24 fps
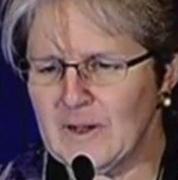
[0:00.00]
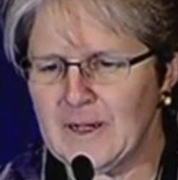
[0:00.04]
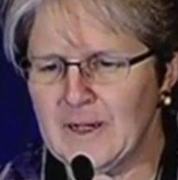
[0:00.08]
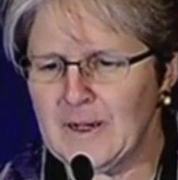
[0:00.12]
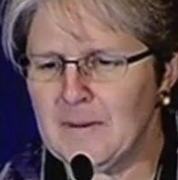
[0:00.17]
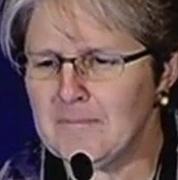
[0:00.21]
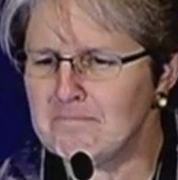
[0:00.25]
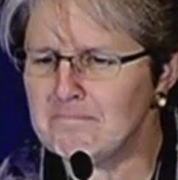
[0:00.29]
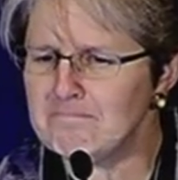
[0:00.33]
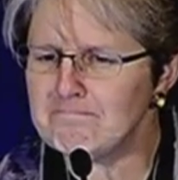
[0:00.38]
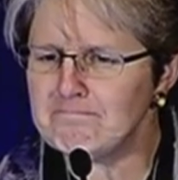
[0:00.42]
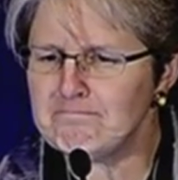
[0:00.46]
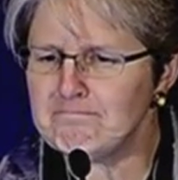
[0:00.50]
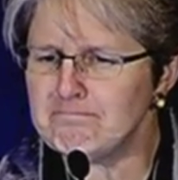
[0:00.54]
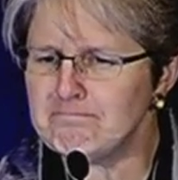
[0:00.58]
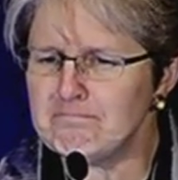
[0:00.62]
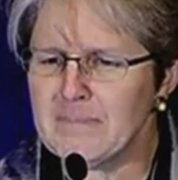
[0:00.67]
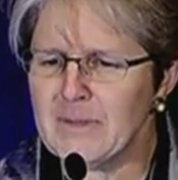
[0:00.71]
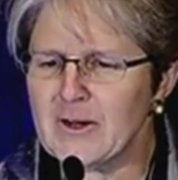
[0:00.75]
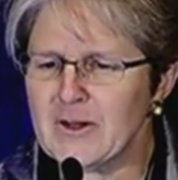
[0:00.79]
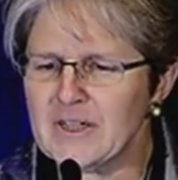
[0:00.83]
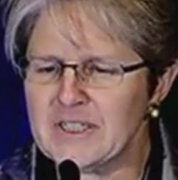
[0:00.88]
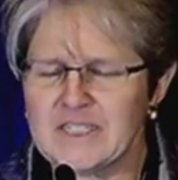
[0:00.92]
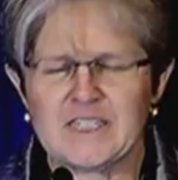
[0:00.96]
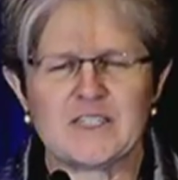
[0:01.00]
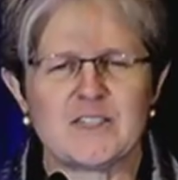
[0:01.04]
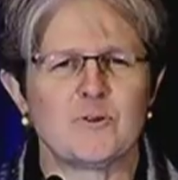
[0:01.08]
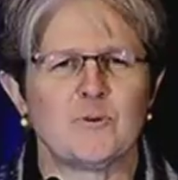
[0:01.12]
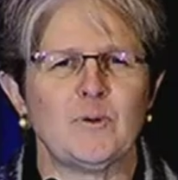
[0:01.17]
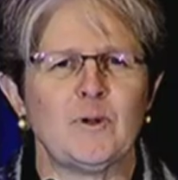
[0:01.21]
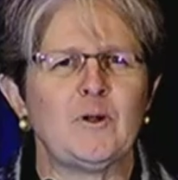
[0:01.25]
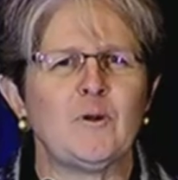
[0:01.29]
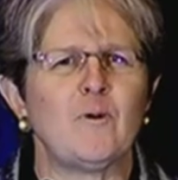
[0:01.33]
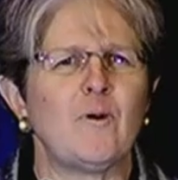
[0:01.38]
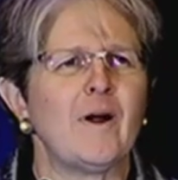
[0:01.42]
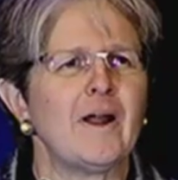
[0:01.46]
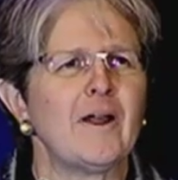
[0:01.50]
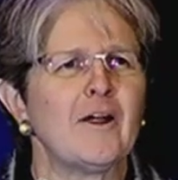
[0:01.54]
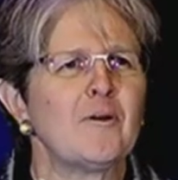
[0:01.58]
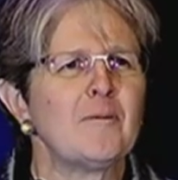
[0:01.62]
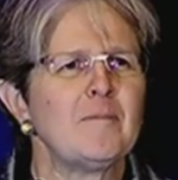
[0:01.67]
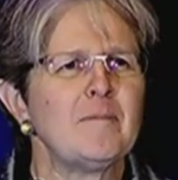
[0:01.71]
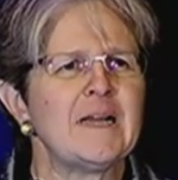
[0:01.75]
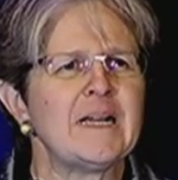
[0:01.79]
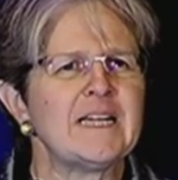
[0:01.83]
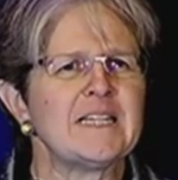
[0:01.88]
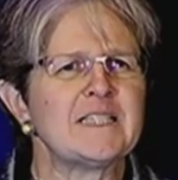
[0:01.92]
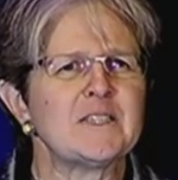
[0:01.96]
Um, Merritt doesn't require
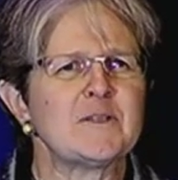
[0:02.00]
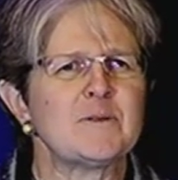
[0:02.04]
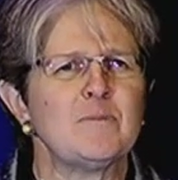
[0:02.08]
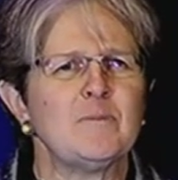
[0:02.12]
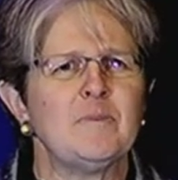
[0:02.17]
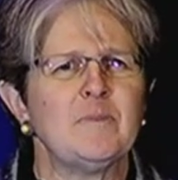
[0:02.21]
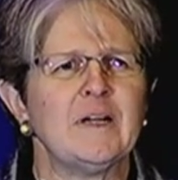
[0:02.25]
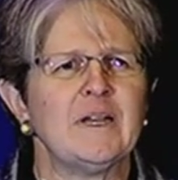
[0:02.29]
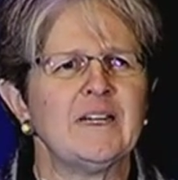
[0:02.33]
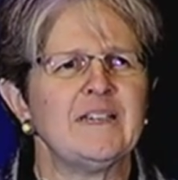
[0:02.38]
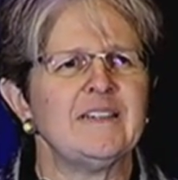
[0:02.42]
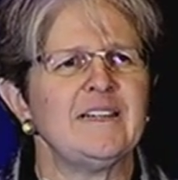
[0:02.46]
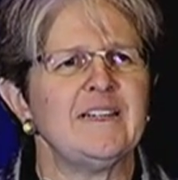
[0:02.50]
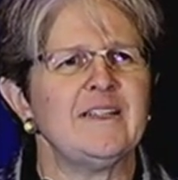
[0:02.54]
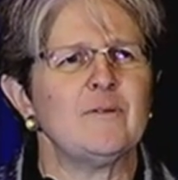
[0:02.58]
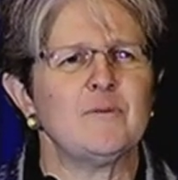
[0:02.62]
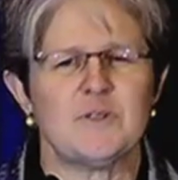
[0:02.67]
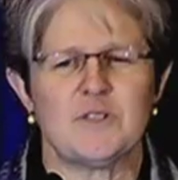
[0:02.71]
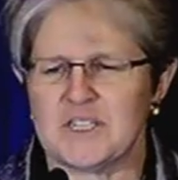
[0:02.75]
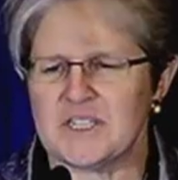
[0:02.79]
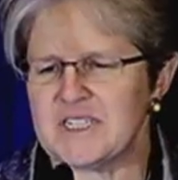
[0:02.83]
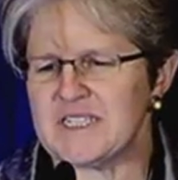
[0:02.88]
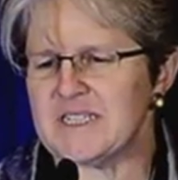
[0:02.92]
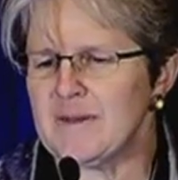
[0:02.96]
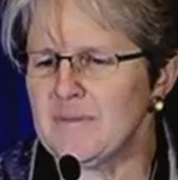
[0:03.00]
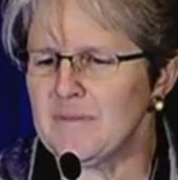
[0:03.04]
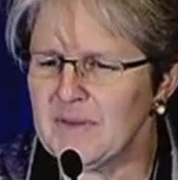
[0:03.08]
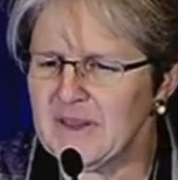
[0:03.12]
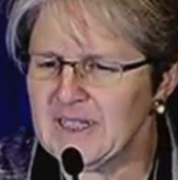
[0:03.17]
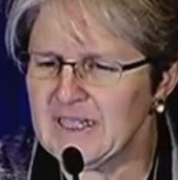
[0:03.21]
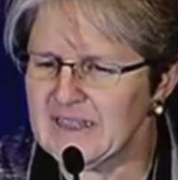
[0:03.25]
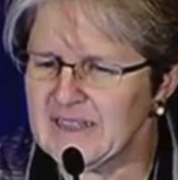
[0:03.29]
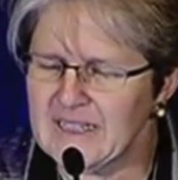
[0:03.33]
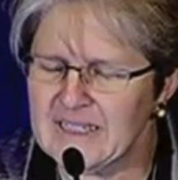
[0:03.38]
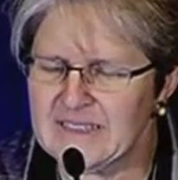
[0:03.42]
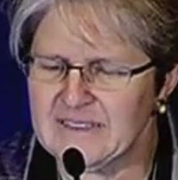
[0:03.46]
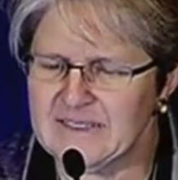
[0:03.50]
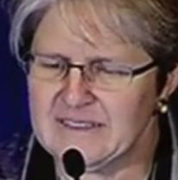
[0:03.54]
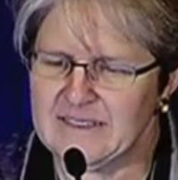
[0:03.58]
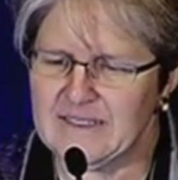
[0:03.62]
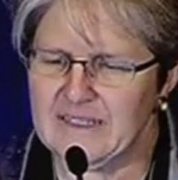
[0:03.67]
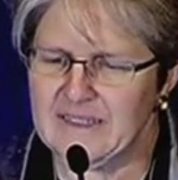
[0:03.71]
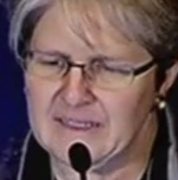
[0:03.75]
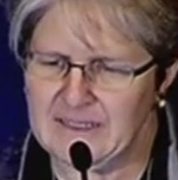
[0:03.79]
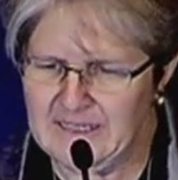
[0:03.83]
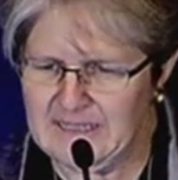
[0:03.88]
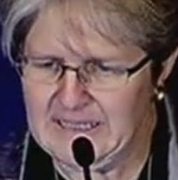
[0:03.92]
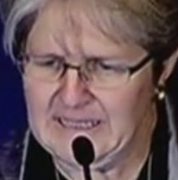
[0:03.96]
METs, but it was just something that uh,